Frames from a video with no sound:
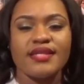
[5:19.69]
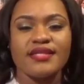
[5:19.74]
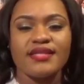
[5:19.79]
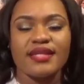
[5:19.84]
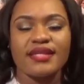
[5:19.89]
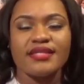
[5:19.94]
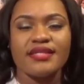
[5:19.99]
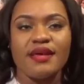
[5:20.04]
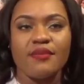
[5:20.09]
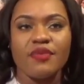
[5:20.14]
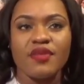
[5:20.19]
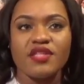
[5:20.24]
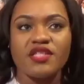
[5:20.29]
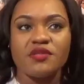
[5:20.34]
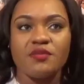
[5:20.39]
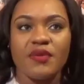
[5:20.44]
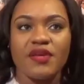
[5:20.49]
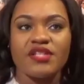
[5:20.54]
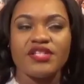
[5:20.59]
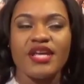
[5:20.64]
acceptance
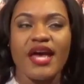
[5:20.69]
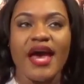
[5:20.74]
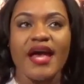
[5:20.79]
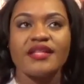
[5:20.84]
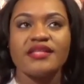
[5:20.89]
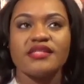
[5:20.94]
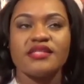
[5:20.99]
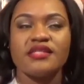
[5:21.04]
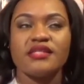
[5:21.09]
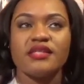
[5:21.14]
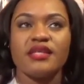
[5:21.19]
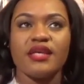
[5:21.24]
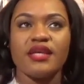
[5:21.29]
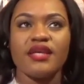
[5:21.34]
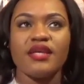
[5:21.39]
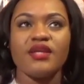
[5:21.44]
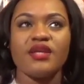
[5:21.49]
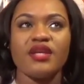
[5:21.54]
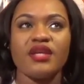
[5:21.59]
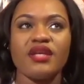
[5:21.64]
speech had
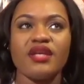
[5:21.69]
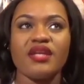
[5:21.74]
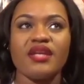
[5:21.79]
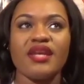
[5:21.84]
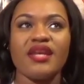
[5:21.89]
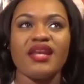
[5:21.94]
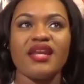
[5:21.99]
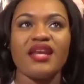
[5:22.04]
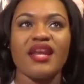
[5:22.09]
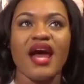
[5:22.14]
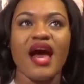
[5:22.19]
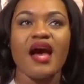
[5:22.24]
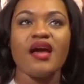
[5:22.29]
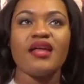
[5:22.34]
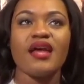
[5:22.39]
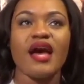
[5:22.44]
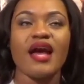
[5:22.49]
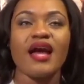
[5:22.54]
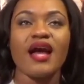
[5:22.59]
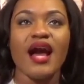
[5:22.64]

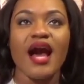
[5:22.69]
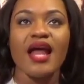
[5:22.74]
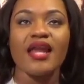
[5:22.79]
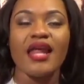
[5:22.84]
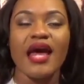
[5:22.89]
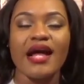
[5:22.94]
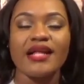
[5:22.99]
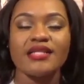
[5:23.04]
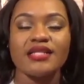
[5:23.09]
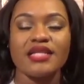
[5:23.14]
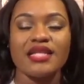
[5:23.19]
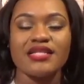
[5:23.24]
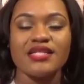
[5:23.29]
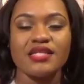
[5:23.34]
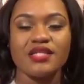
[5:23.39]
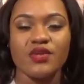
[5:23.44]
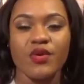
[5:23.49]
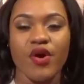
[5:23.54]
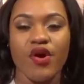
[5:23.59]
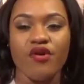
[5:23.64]
I kind of had to
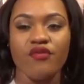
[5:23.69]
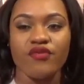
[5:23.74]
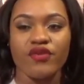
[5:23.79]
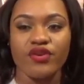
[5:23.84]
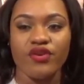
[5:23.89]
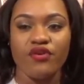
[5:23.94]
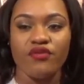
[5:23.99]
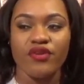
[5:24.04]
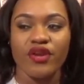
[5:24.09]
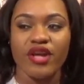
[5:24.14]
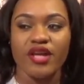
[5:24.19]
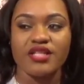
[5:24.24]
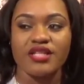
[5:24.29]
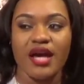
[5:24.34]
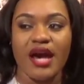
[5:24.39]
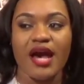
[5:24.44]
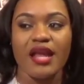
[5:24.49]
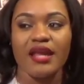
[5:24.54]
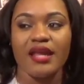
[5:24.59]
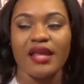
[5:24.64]
listen to it over and over again to
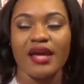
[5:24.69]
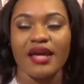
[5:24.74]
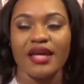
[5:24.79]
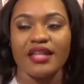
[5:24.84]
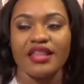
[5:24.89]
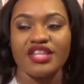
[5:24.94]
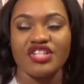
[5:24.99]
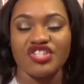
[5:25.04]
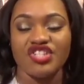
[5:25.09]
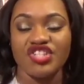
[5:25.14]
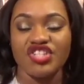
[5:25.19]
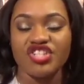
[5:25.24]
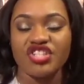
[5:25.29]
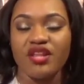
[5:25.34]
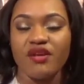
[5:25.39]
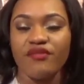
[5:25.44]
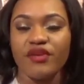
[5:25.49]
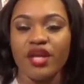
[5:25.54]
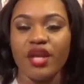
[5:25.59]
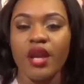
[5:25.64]
kind of like get the gist
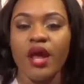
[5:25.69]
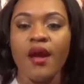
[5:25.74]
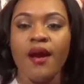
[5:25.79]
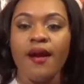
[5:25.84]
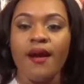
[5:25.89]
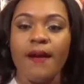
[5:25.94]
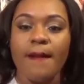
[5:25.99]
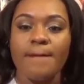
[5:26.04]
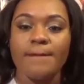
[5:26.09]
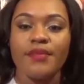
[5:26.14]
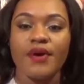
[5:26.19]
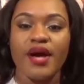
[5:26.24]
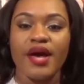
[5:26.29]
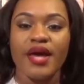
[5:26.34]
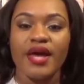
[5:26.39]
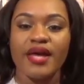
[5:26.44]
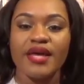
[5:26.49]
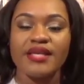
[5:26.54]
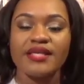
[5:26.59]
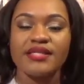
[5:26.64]
of it. But
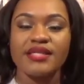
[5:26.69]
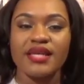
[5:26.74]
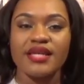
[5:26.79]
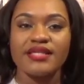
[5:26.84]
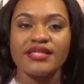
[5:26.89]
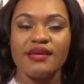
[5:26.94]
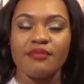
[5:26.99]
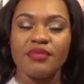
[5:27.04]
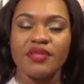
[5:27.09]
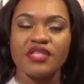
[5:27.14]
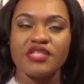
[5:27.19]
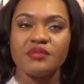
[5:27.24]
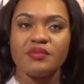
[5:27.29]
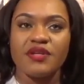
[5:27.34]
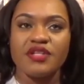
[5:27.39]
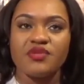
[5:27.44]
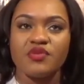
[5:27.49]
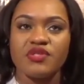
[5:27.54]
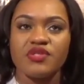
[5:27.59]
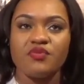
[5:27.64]
his acceptance
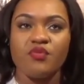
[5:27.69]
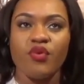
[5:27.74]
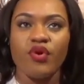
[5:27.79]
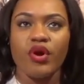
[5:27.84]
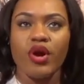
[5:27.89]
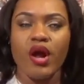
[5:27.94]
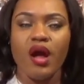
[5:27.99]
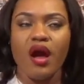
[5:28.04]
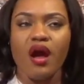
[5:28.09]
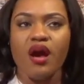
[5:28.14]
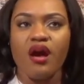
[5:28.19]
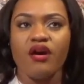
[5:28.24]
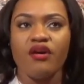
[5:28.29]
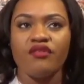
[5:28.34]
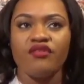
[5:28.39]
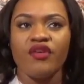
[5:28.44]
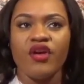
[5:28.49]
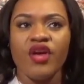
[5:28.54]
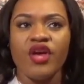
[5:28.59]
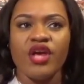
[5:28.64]
speech was more
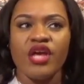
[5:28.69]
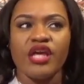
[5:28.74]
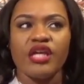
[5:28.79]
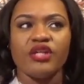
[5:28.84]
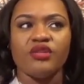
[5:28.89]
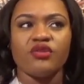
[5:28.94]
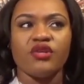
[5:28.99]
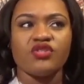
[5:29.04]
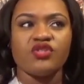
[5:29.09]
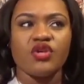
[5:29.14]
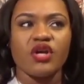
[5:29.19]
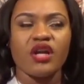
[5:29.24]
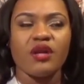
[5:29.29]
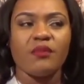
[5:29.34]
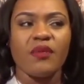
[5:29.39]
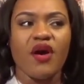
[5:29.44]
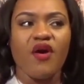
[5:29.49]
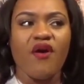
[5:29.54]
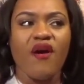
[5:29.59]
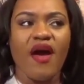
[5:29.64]
of, you know, talking
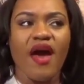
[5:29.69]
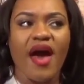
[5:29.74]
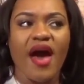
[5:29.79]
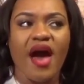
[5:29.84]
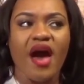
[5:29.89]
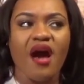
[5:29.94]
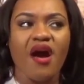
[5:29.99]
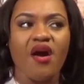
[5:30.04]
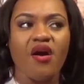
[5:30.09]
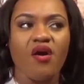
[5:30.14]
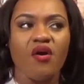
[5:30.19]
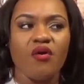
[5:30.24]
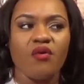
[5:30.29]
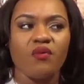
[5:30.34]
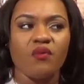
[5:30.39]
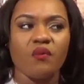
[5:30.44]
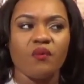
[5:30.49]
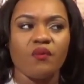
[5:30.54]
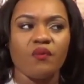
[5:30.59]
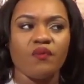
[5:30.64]
about
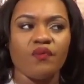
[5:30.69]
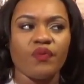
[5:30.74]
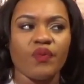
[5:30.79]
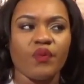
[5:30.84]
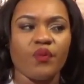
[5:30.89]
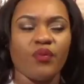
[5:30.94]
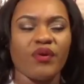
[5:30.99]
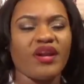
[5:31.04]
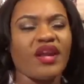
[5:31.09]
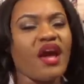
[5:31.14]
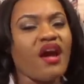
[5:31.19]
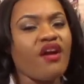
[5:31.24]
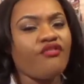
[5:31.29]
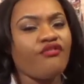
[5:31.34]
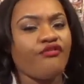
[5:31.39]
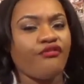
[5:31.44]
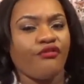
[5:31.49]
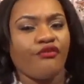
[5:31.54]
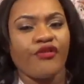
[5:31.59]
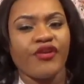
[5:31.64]
how we're not
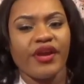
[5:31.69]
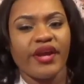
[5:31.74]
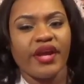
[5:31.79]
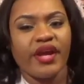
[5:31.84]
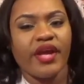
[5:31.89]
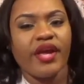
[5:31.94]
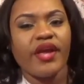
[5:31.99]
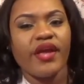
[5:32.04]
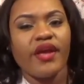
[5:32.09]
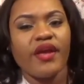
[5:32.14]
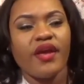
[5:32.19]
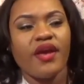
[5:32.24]
free,